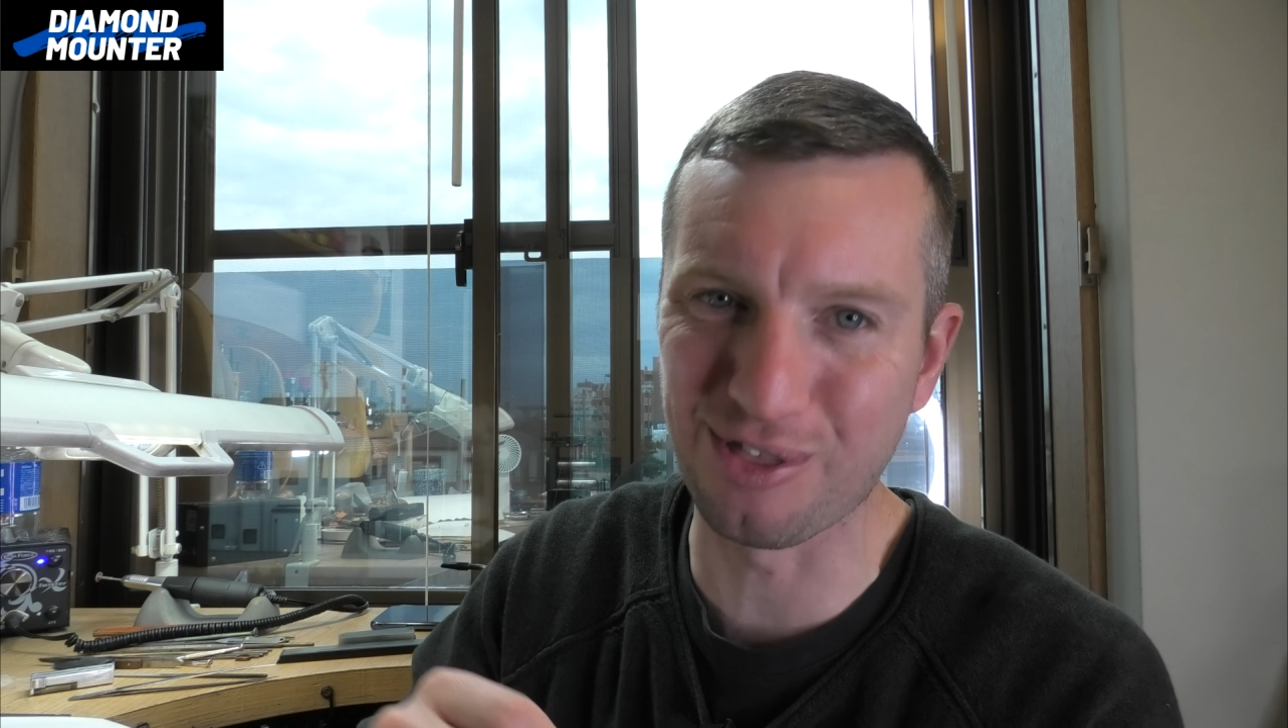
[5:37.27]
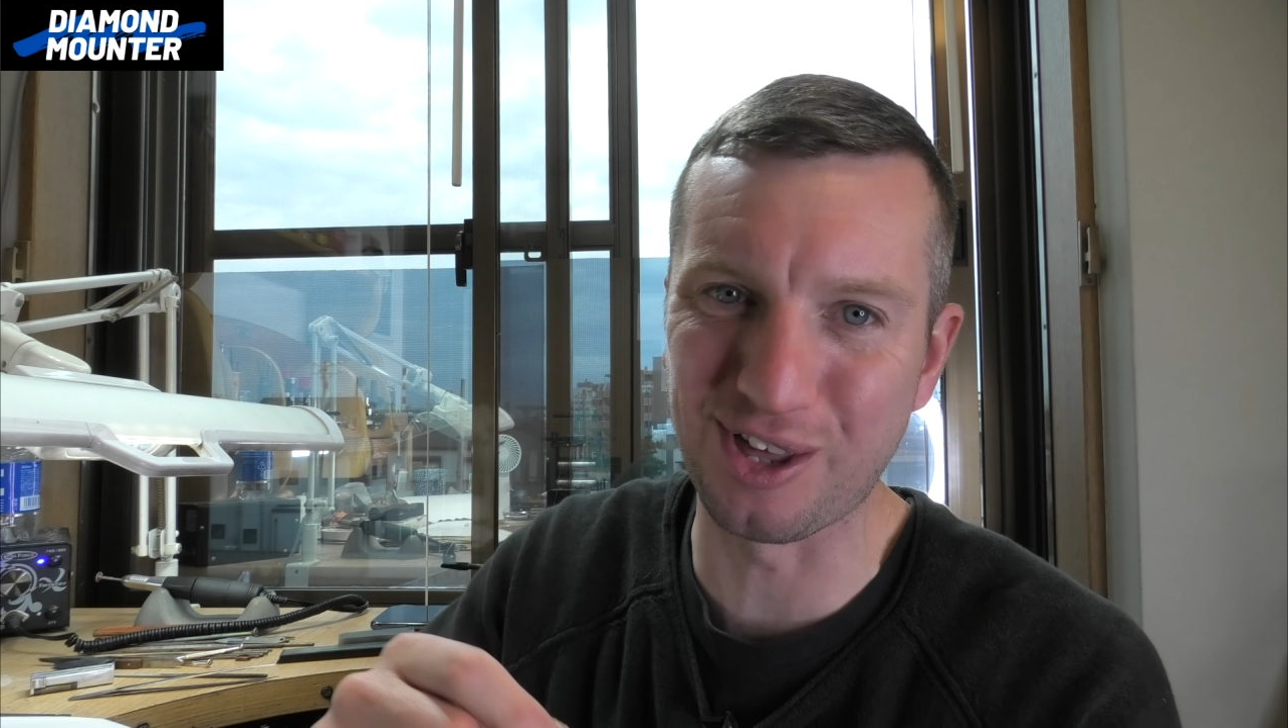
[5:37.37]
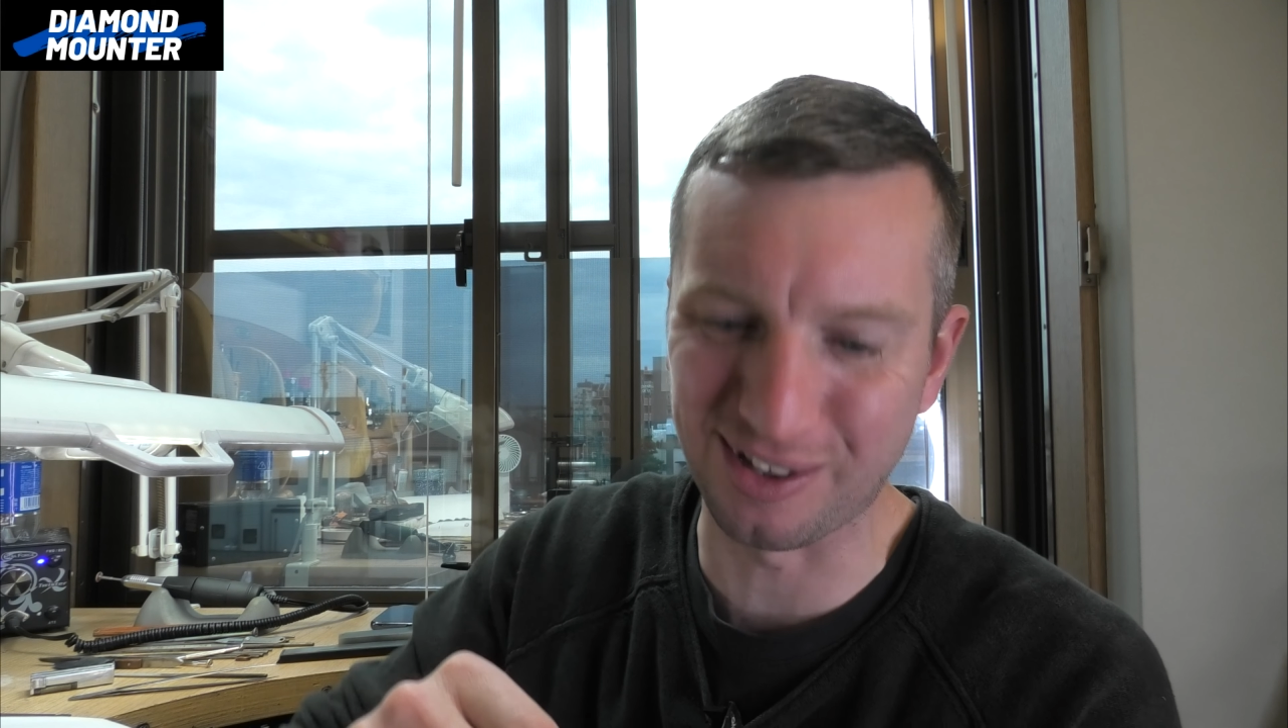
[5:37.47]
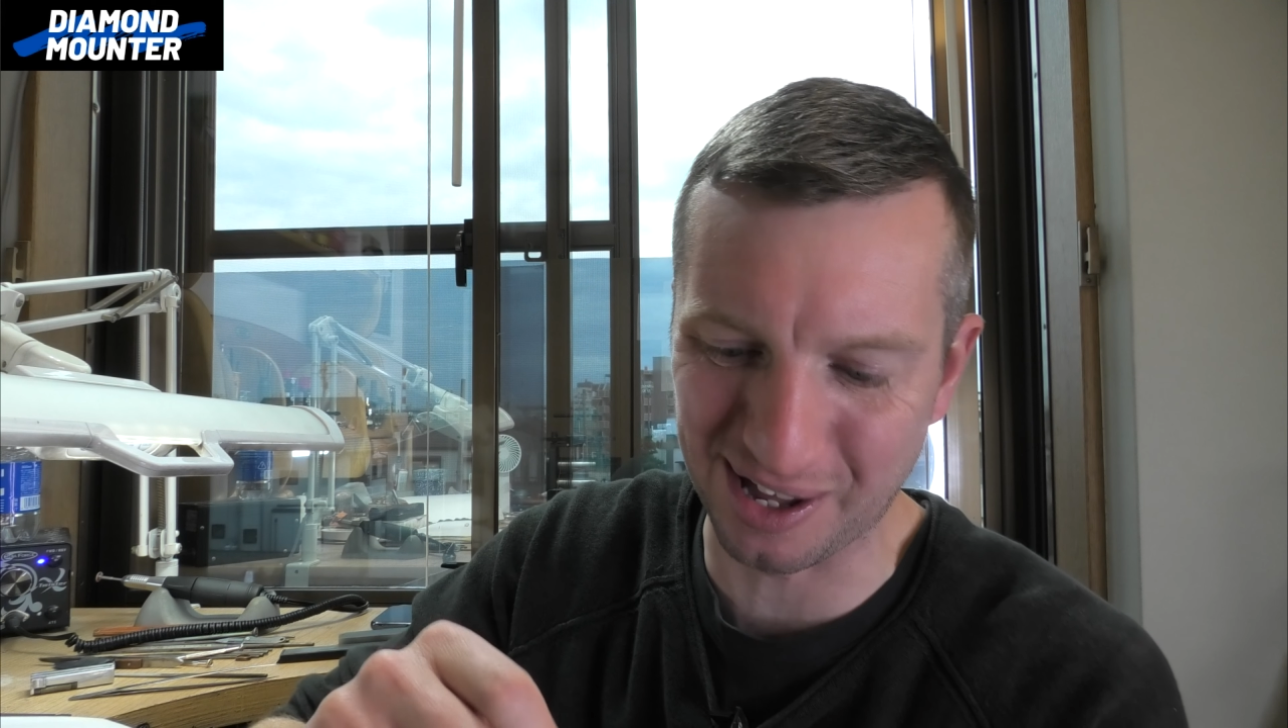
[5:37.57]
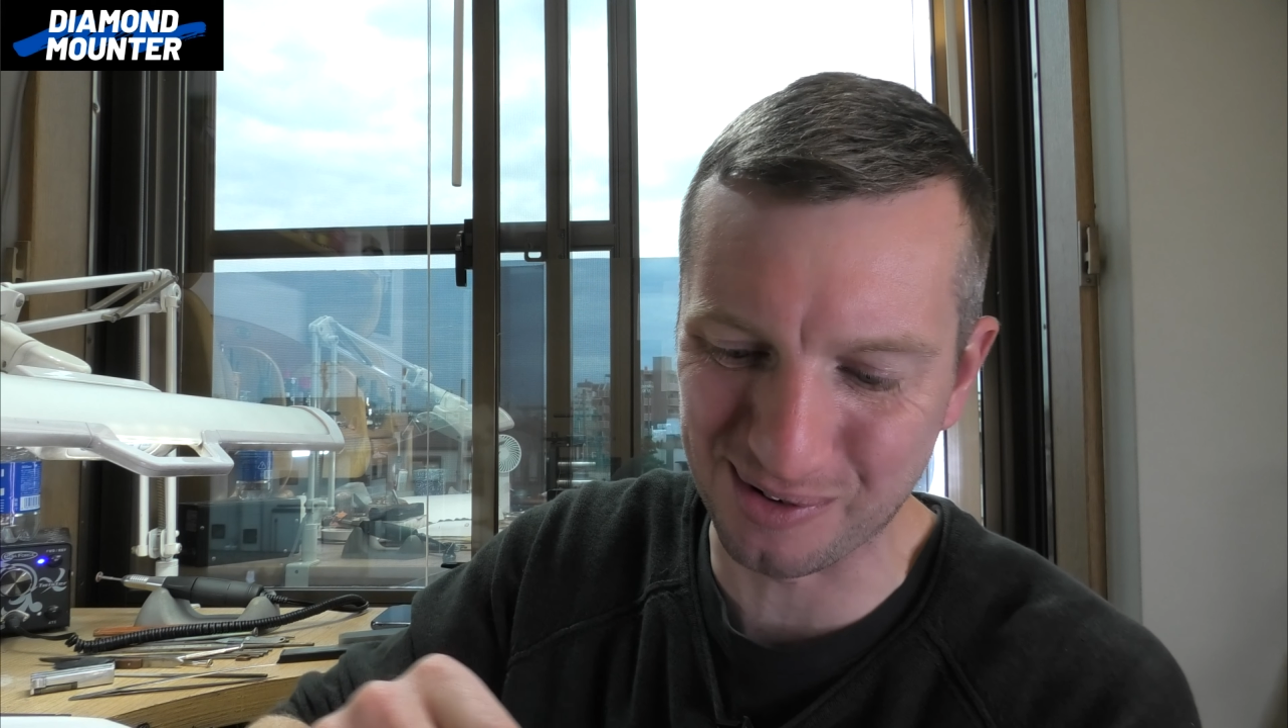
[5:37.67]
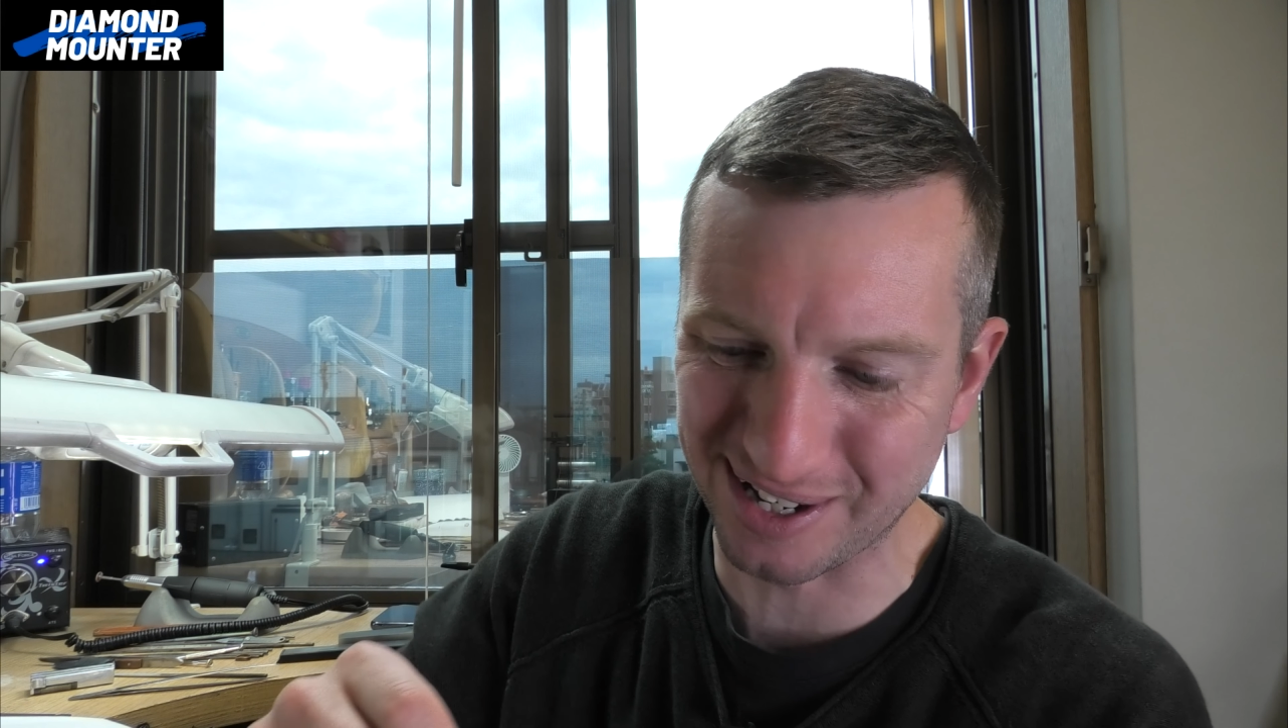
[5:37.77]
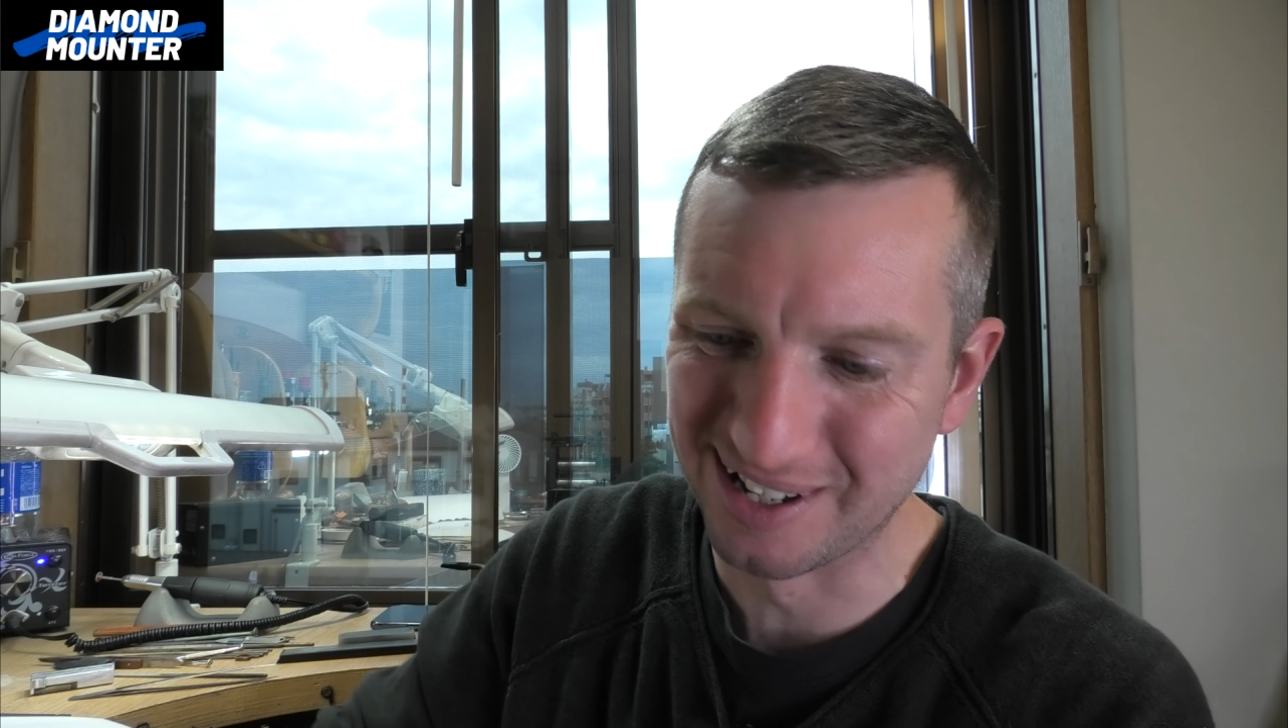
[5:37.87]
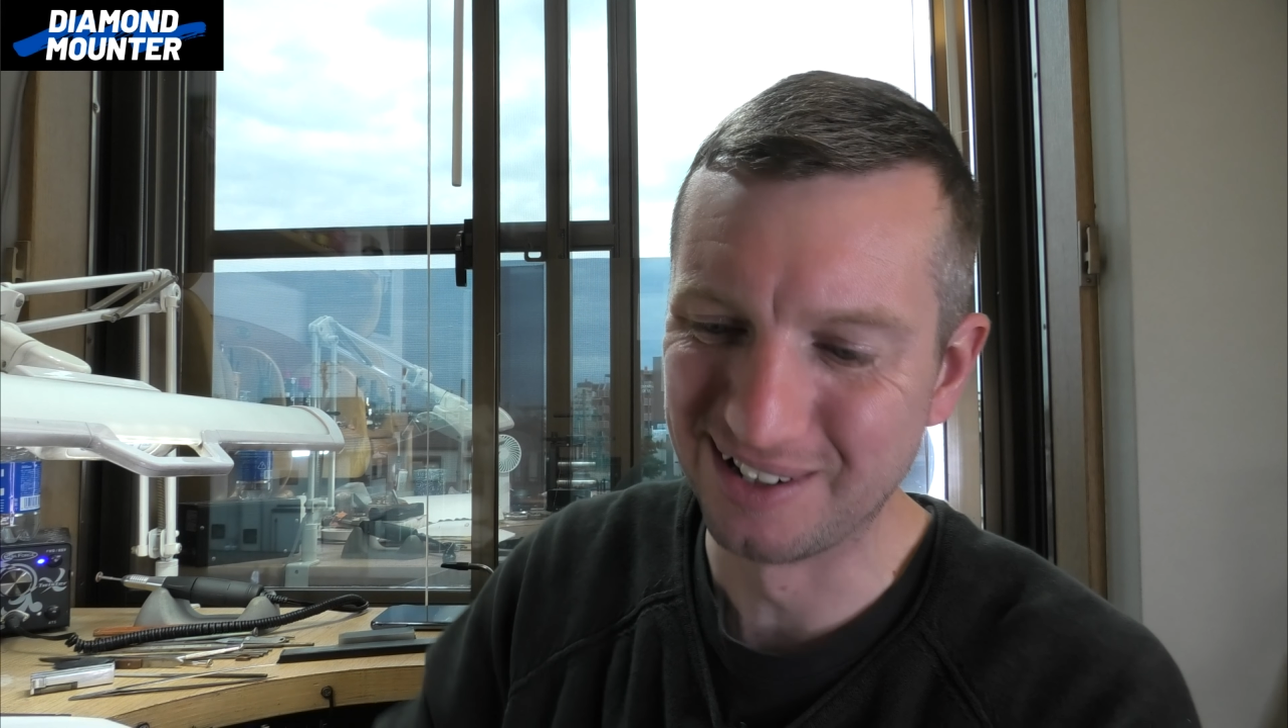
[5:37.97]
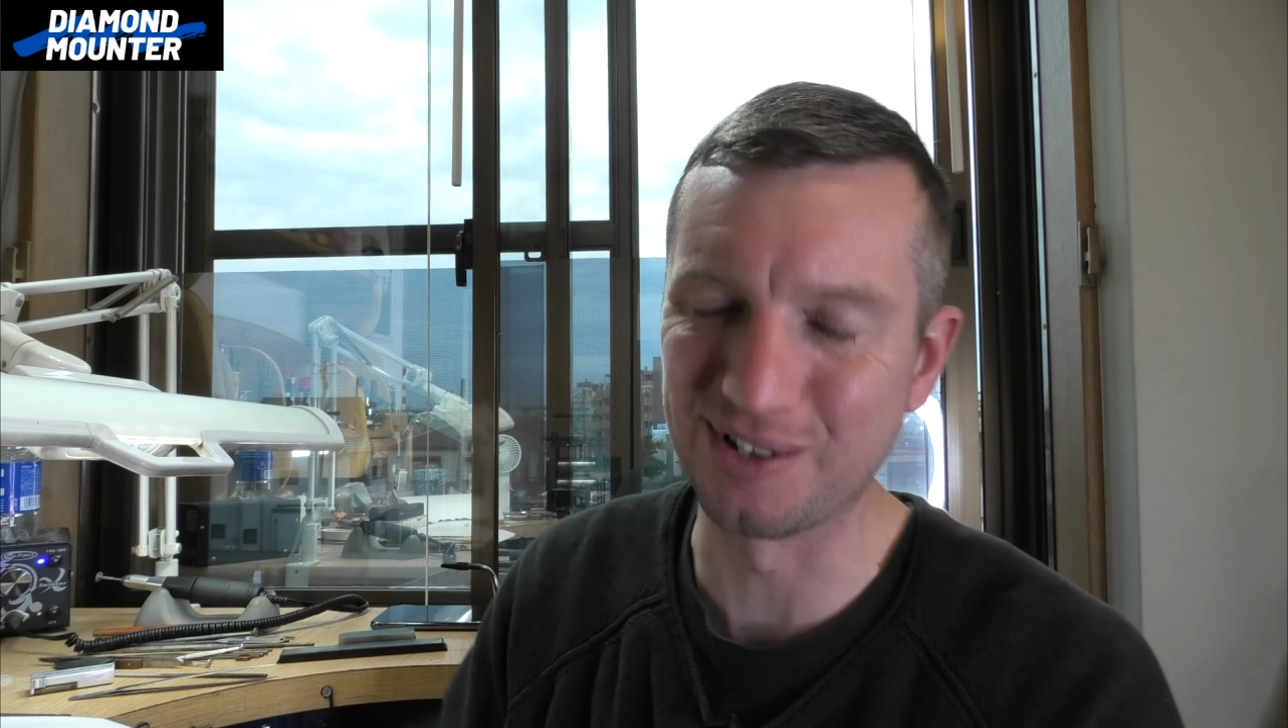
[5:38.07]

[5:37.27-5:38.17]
Think that way.